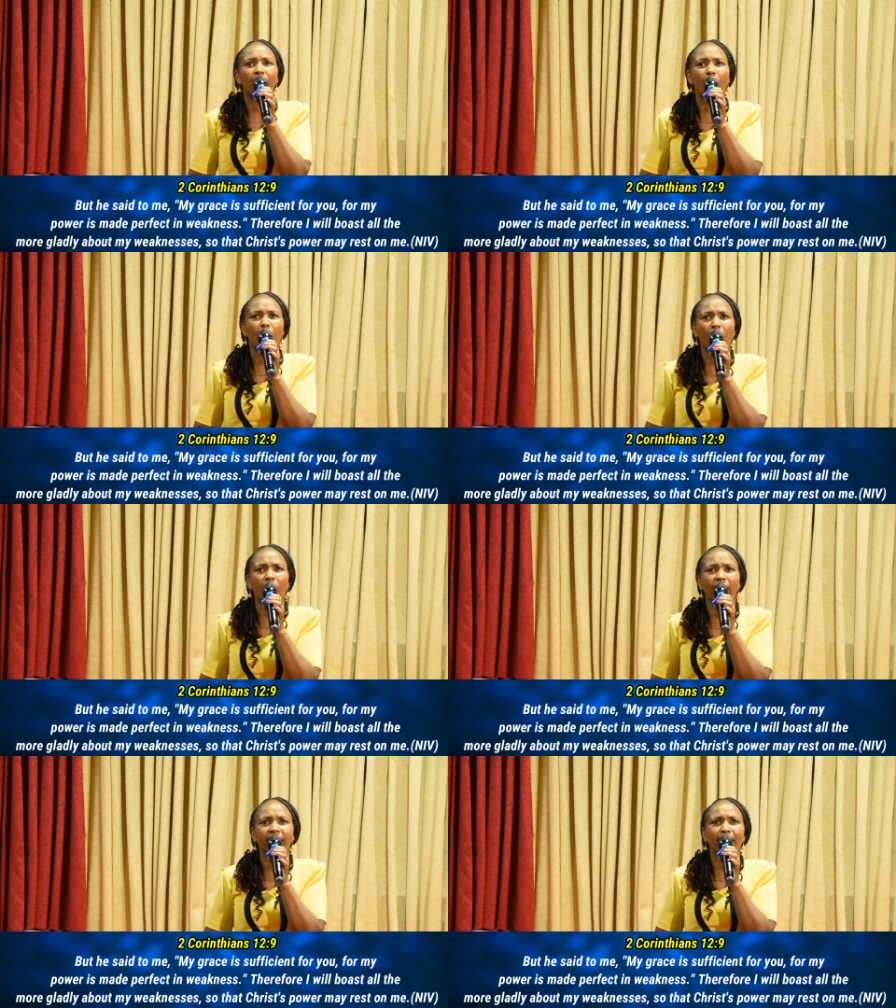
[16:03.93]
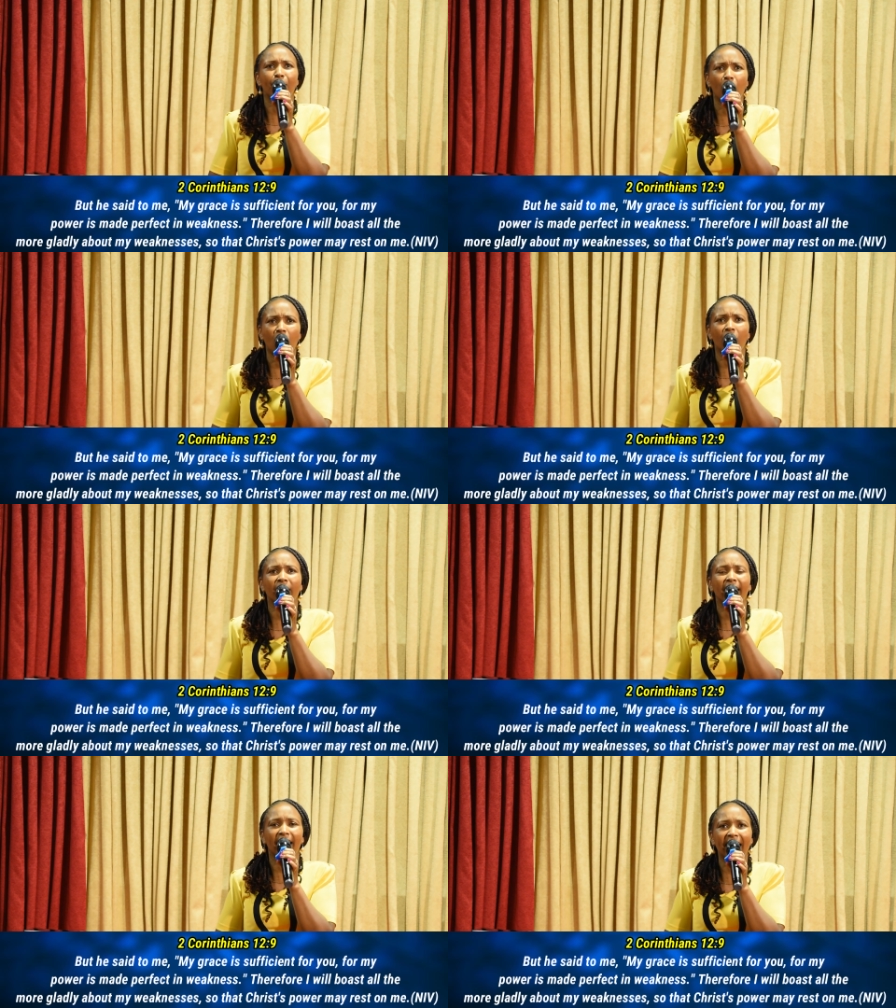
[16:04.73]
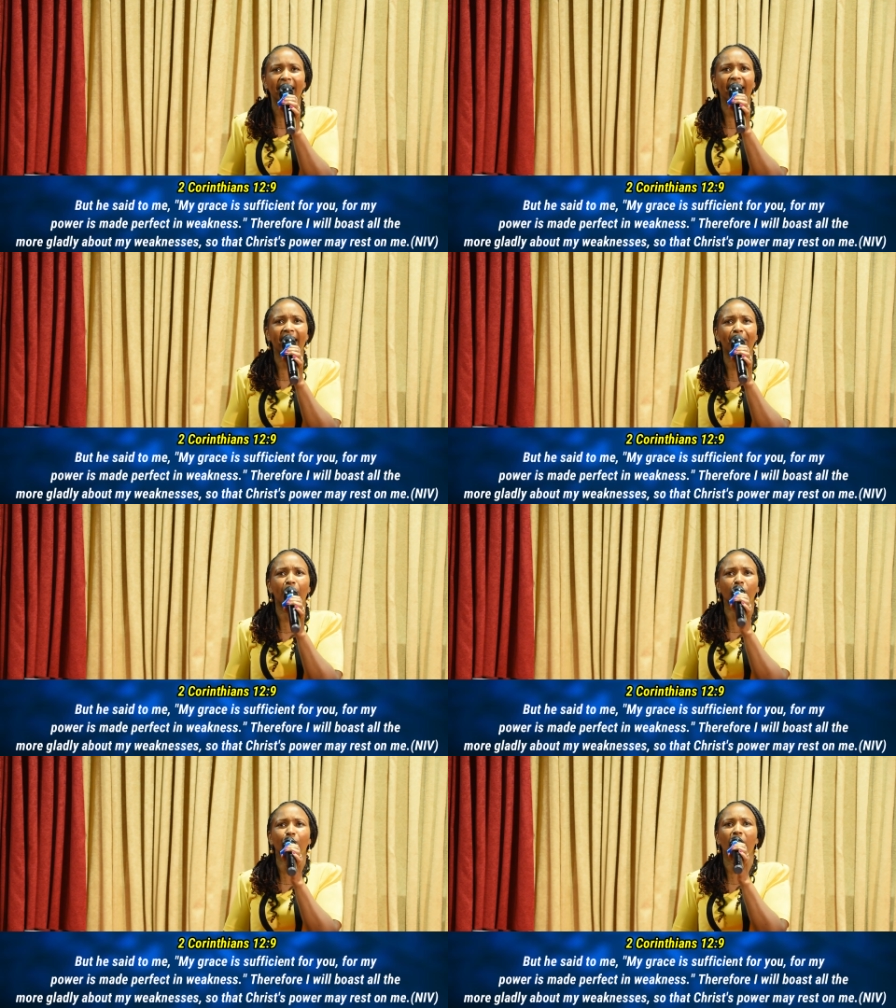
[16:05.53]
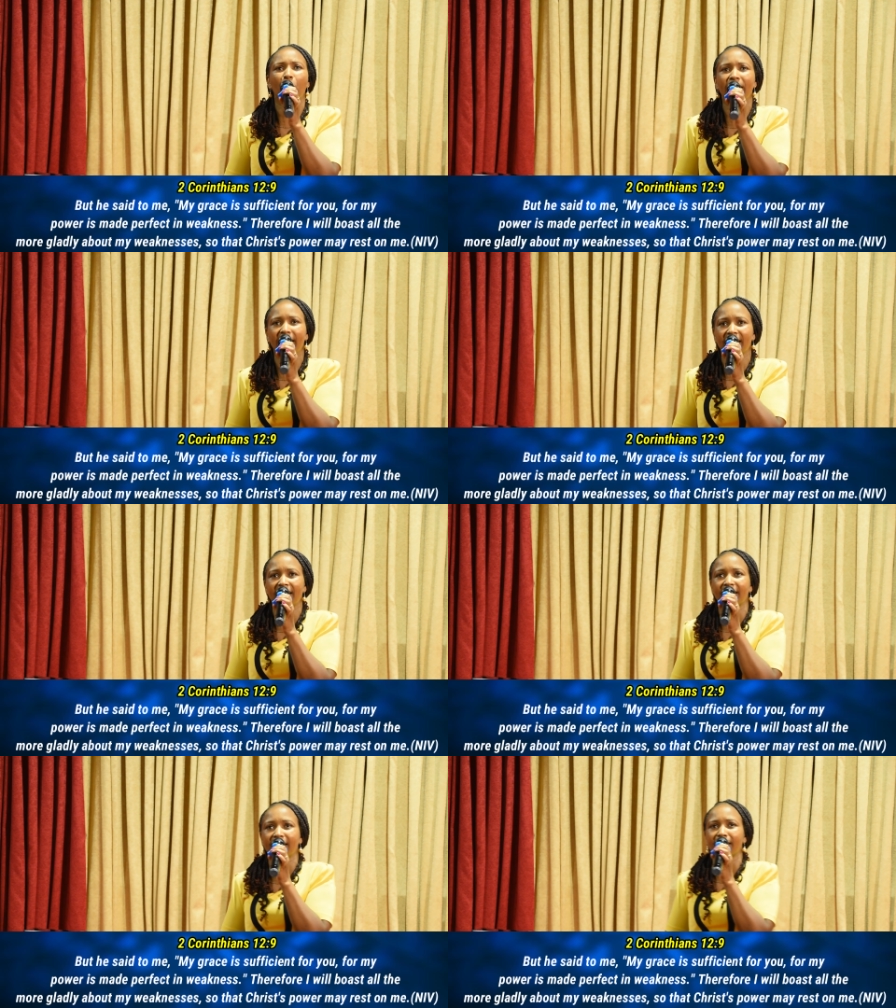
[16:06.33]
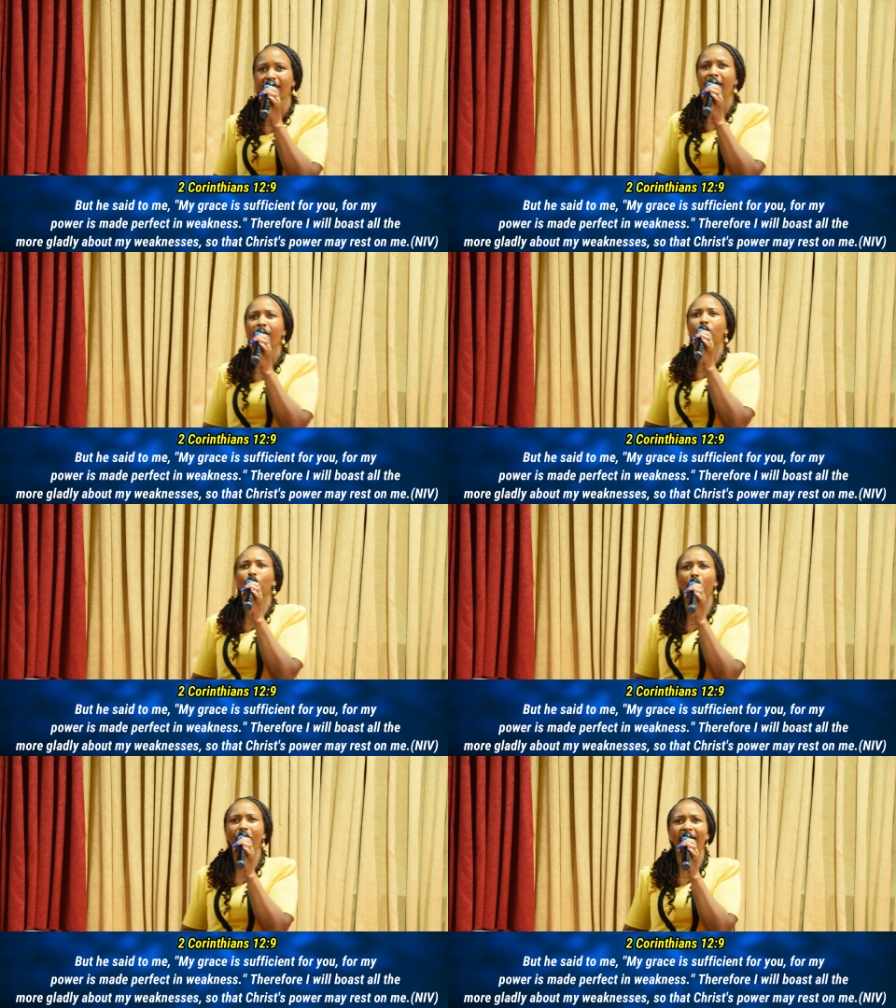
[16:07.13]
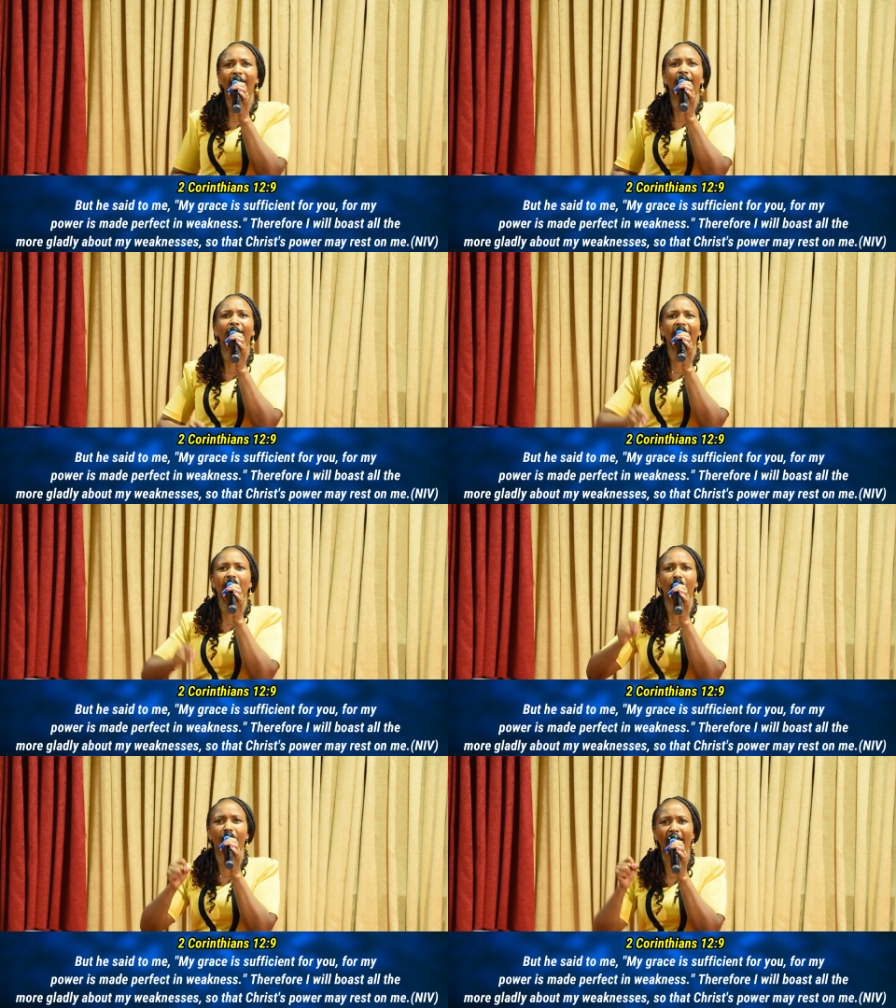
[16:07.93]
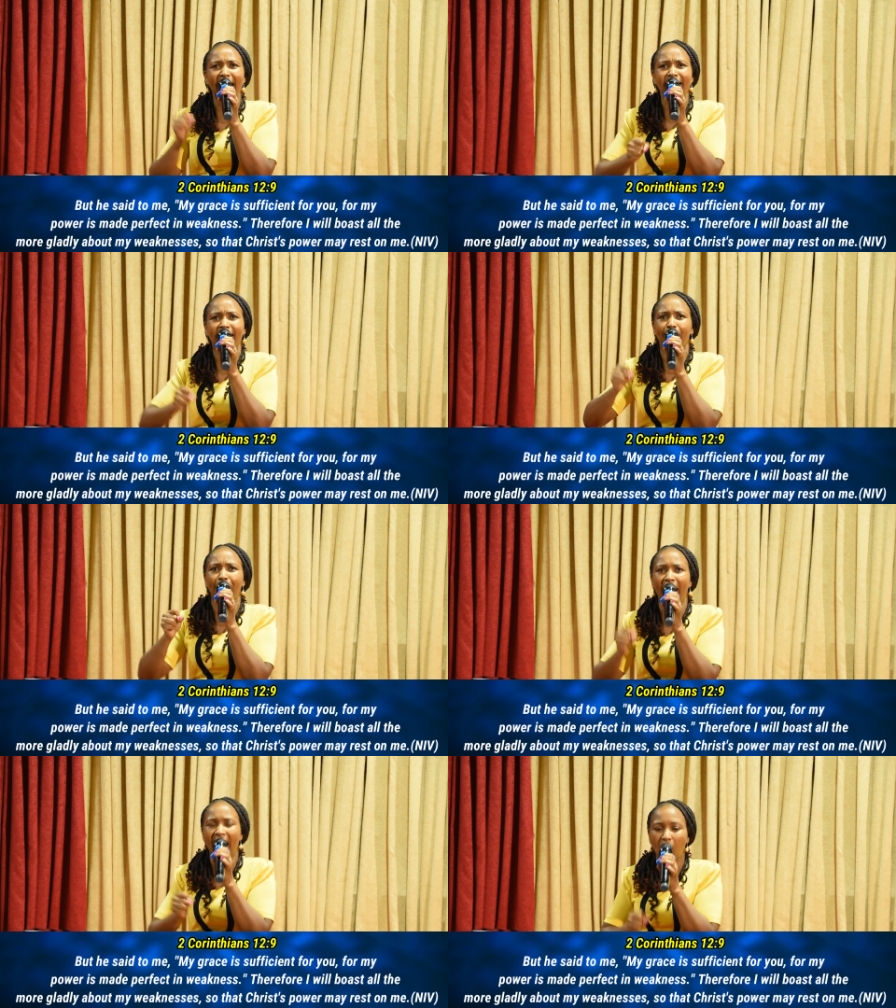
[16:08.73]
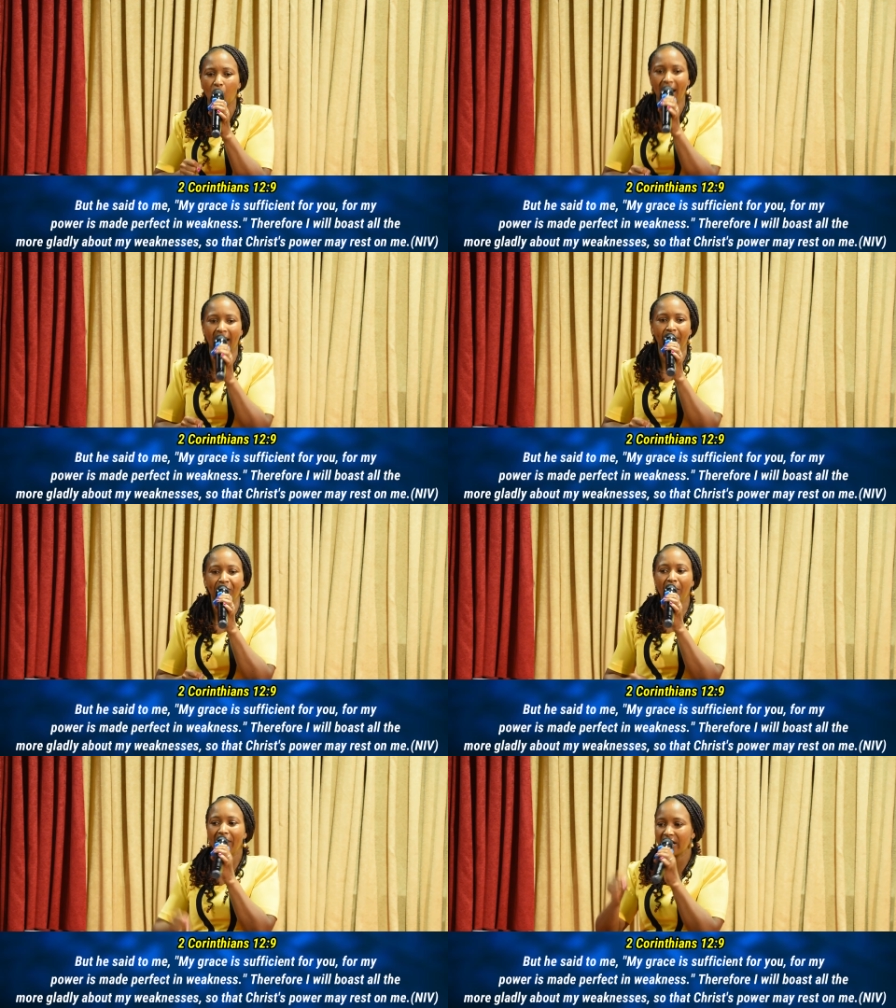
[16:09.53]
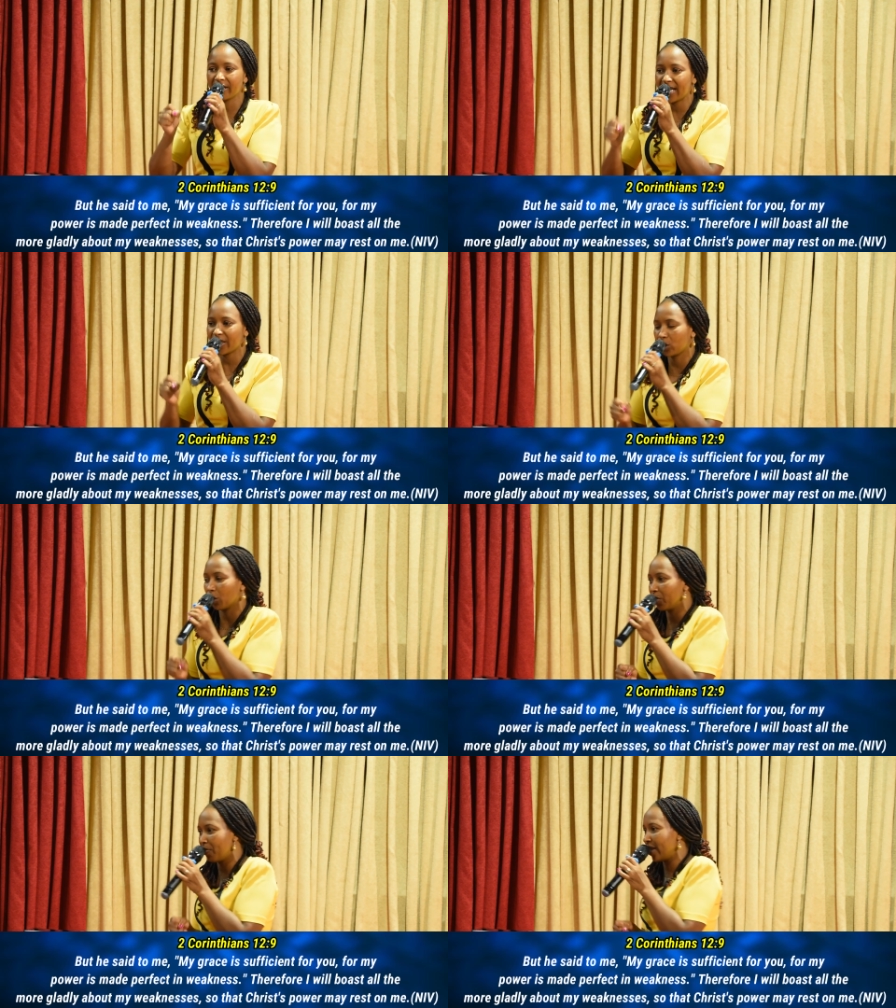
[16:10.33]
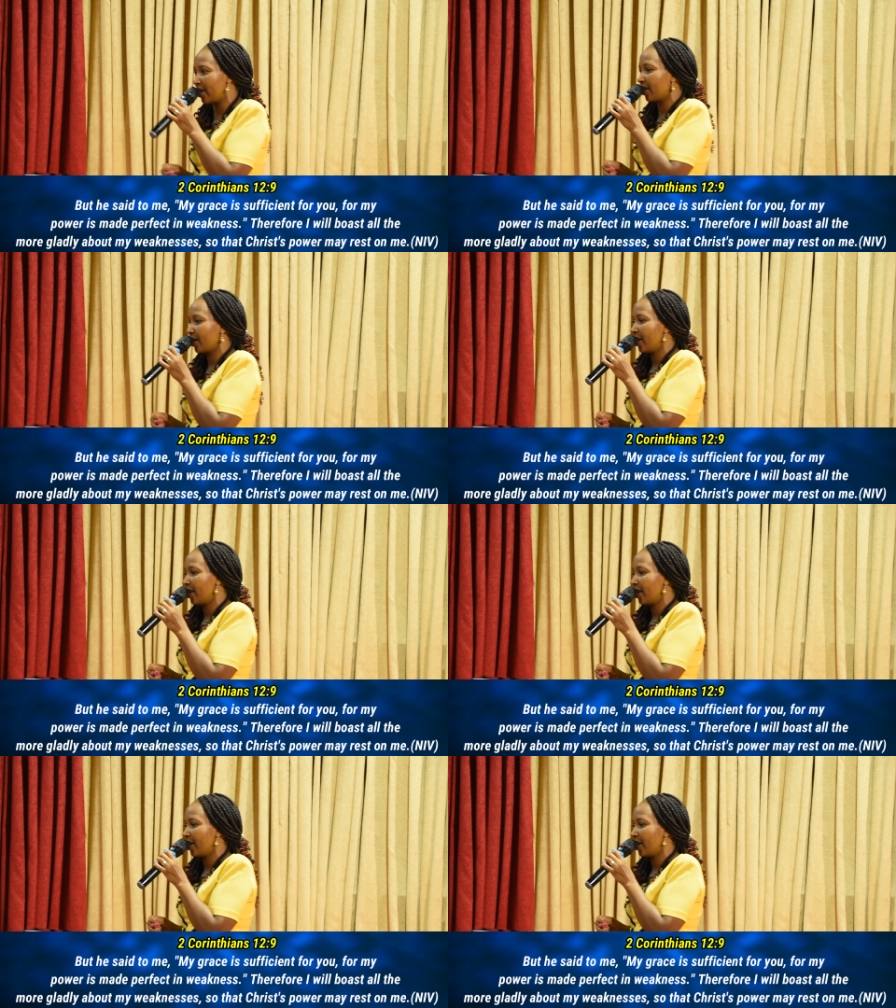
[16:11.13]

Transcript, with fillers: all the more gladly about my weaknesses, so that the Christ power may rest on me.